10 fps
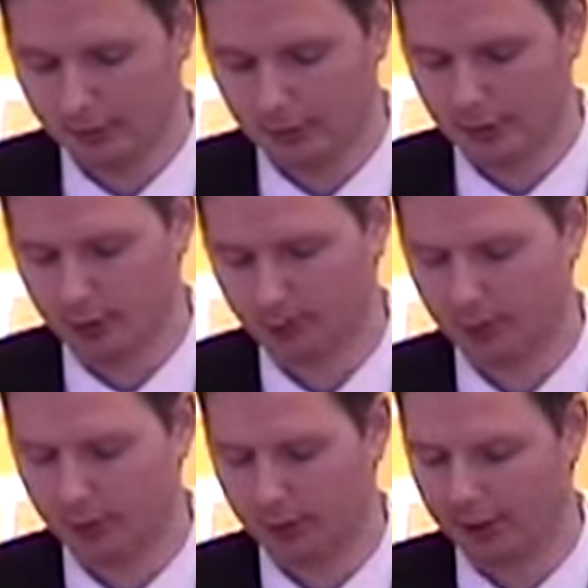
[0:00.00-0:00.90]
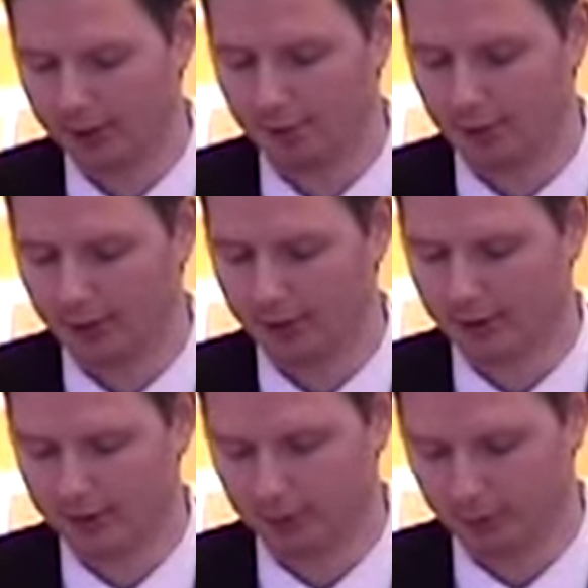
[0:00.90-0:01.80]
A sharp-toothed rain spattered
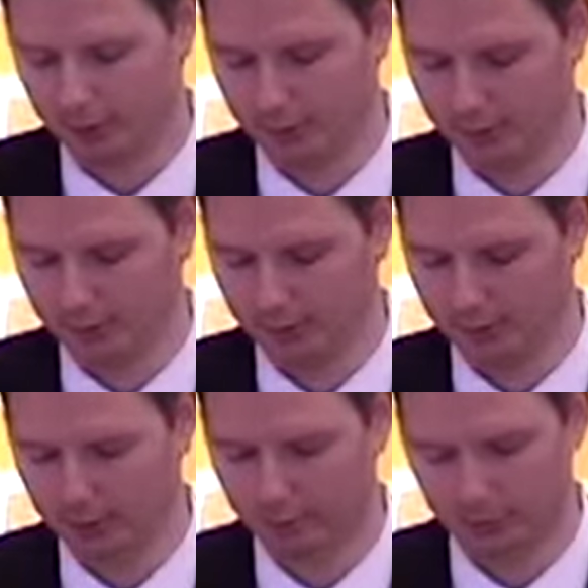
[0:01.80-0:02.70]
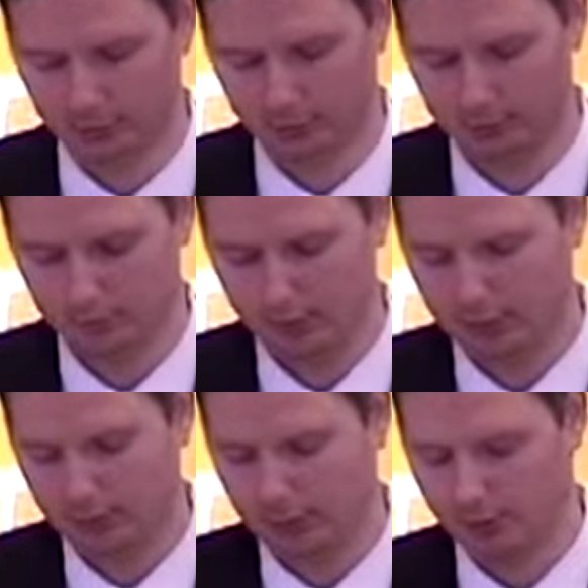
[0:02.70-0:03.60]
against the window pane. In the room,
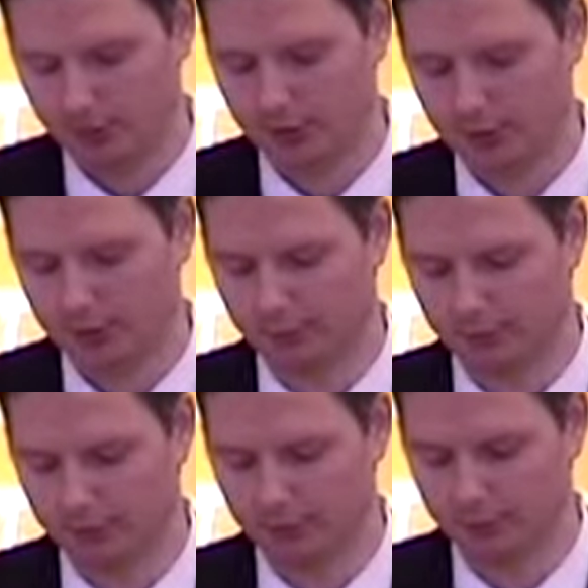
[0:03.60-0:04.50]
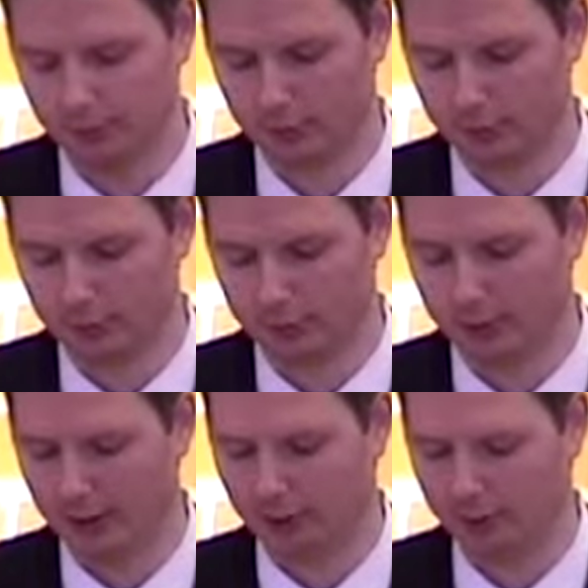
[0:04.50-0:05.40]
a procession of medical courtiers
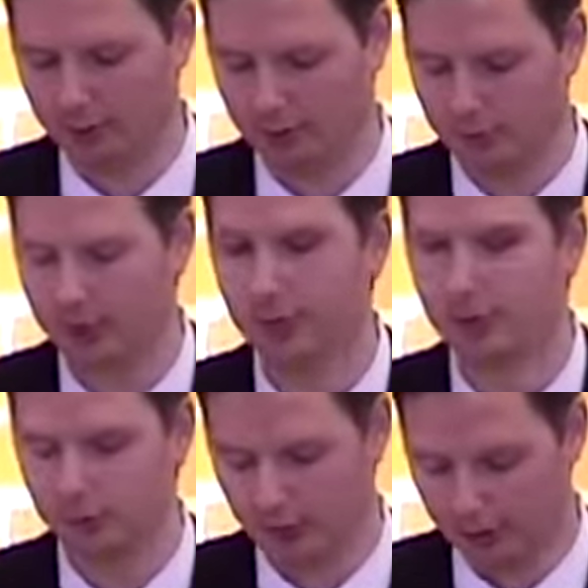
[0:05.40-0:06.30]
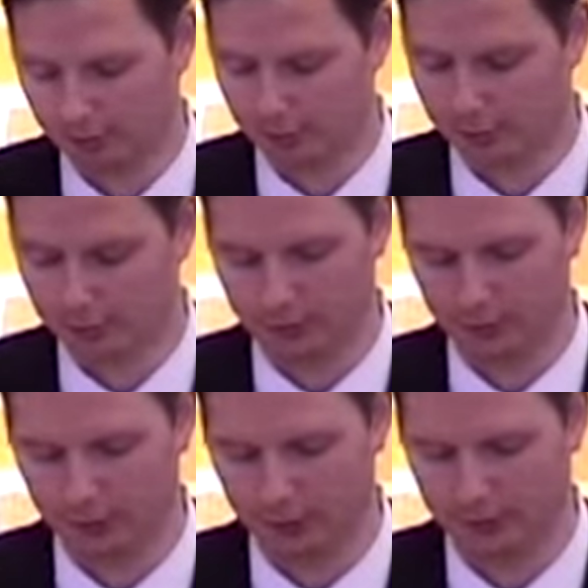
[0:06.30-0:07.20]
came and went, trading pills for
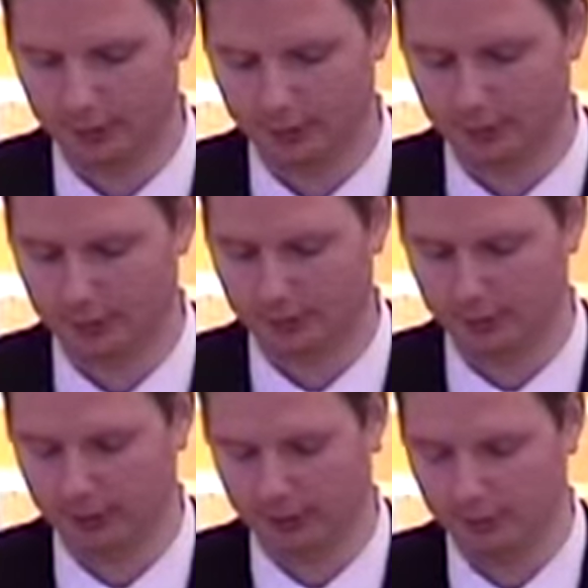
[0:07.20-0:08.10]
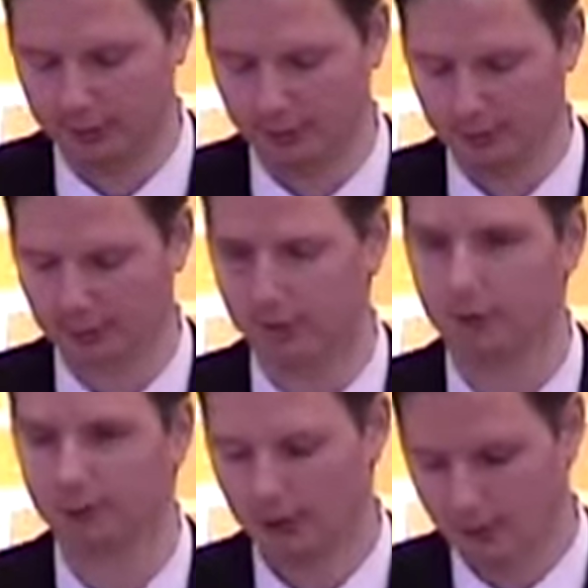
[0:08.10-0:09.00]
blood and tinkering, ever tinkering,
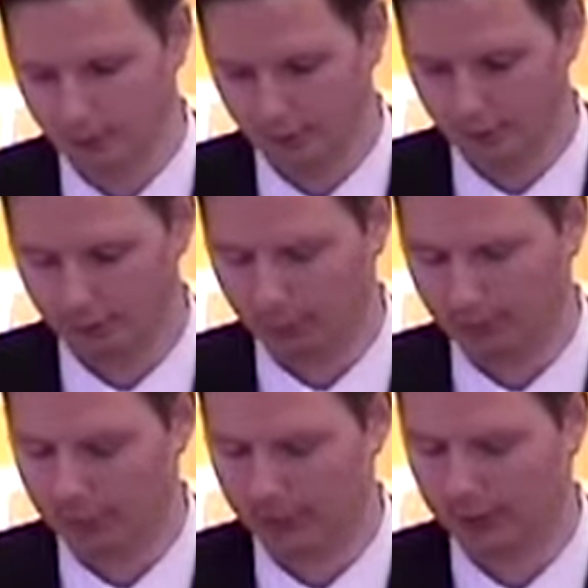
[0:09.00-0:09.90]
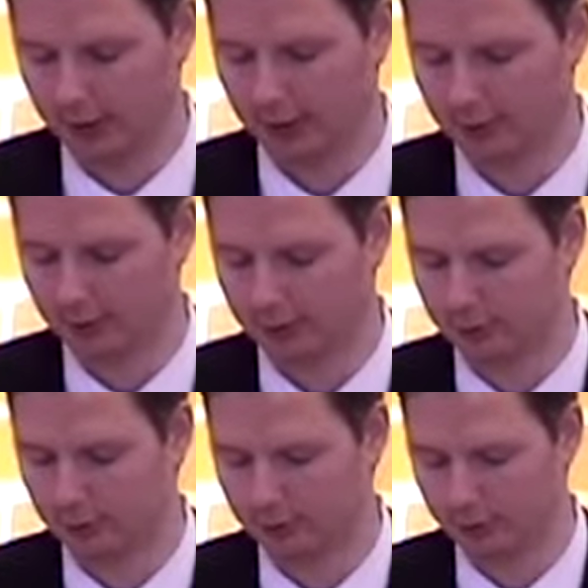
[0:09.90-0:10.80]
with the buttons and dials
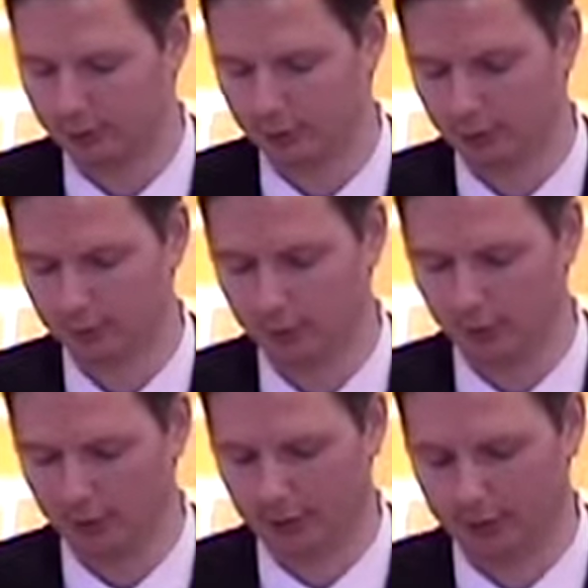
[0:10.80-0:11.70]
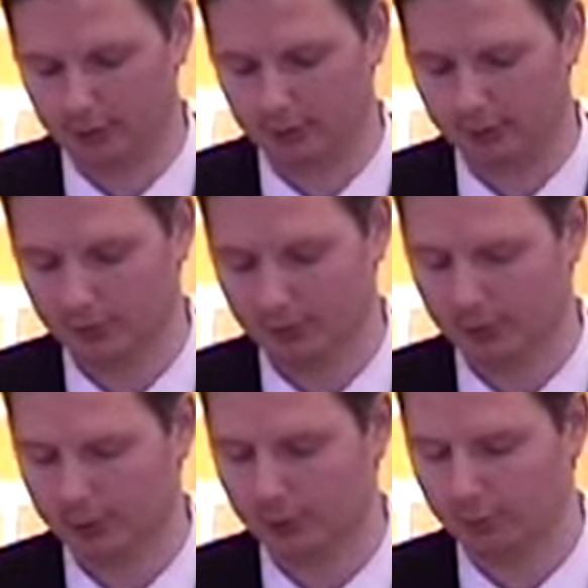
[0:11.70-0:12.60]
controlling the tubes and wires to
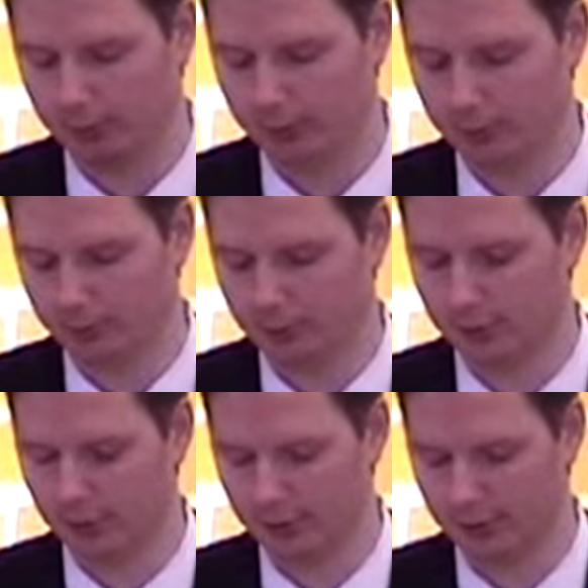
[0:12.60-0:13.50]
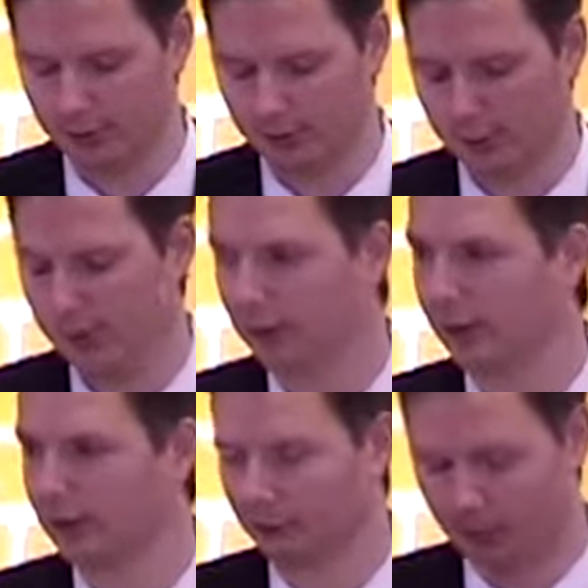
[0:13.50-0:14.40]
which their patient was trussed, like
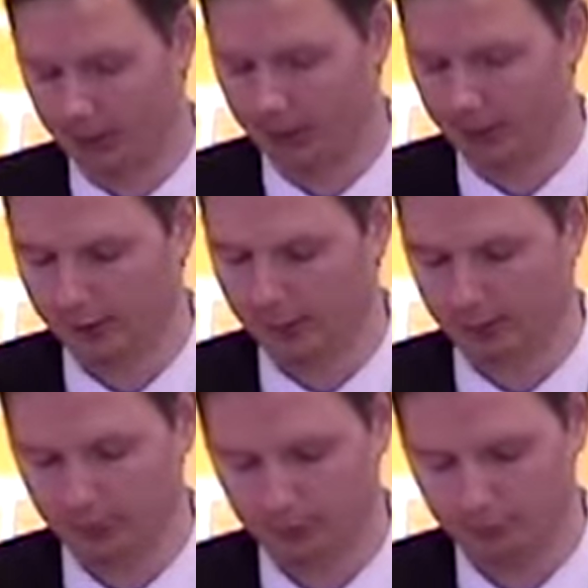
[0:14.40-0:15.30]
some latter-day Gulliver.